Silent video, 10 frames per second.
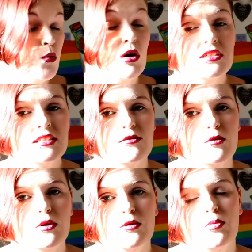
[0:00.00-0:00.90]
works in
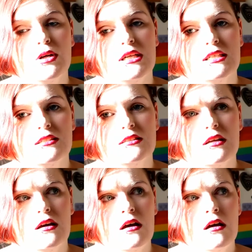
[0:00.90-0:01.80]
Liverpool but is
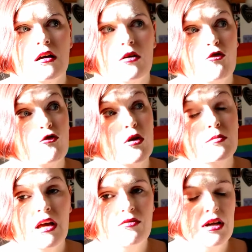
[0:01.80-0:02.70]
uh,
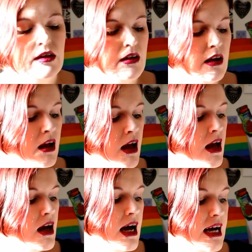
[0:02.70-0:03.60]
from Latvia, I think.
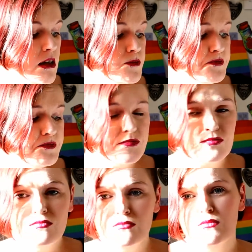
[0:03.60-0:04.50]
Um,
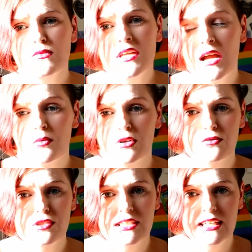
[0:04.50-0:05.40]
I went
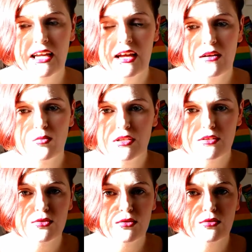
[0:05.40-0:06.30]
over to get a really
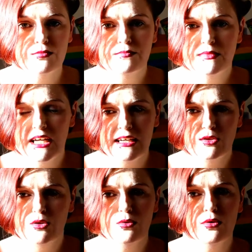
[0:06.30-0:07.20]
cool
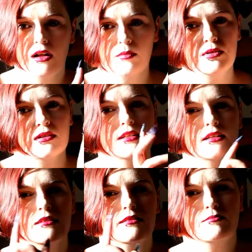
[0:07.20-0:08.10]
tattoo. I'll put a
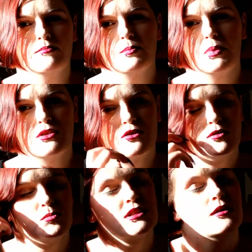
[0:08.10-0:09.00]
little picture of it